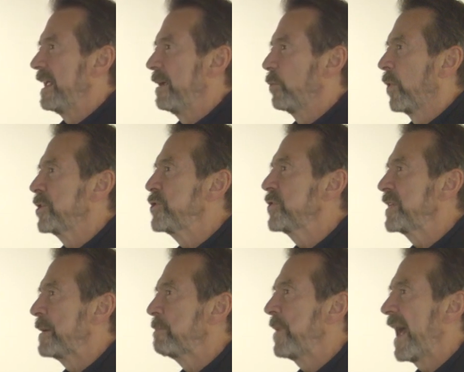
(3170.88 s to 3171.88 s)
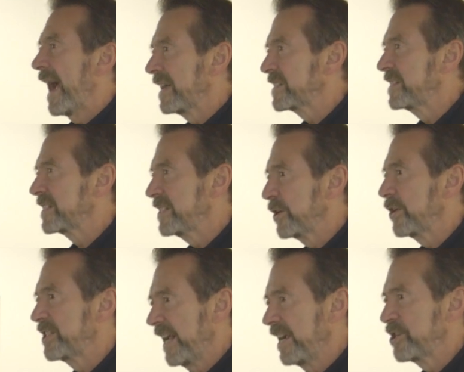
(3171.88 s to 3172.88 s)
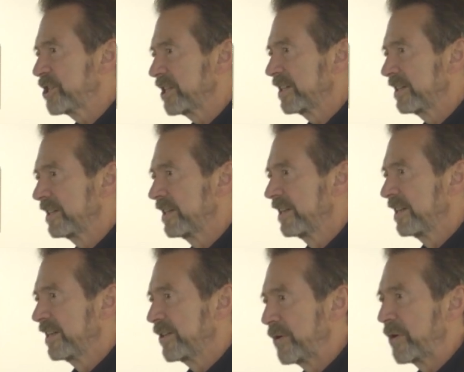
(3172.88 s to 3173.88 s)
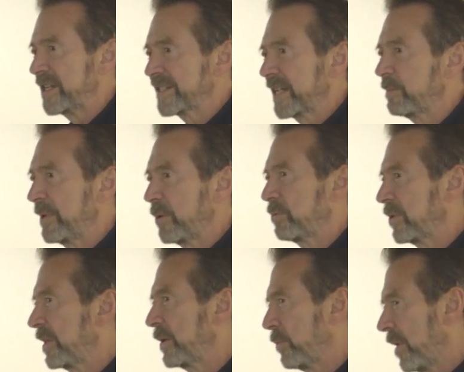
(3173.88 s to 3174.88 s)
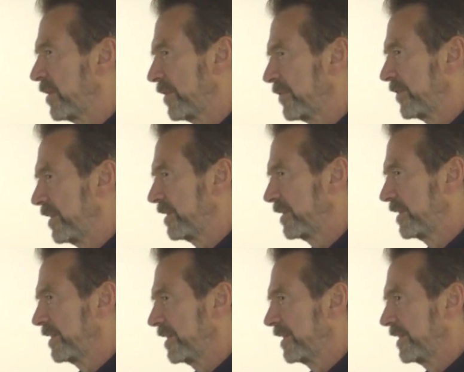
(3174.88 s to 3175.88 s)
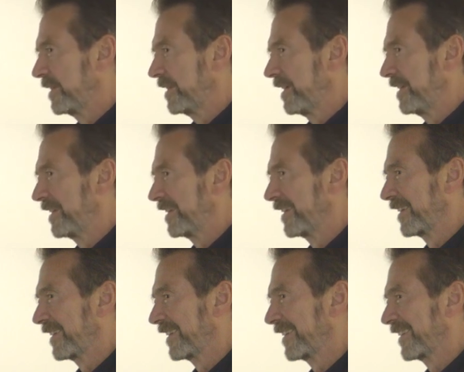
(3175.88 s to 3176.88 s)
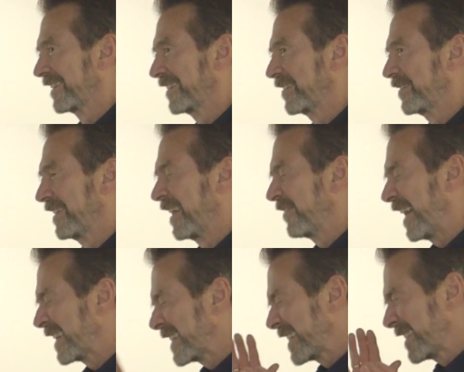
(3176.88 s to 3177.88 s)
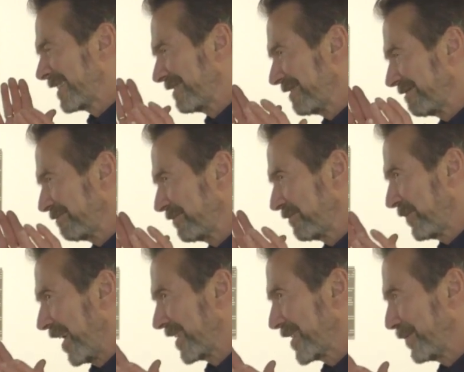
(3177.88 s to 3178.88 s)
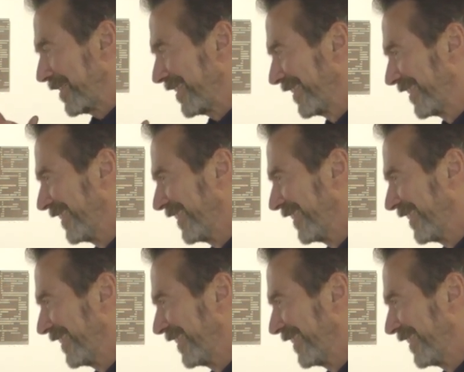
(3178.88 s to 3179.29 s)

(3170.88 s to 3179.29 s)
once you get past its irritation, noise can be really wonderful. If that's possible.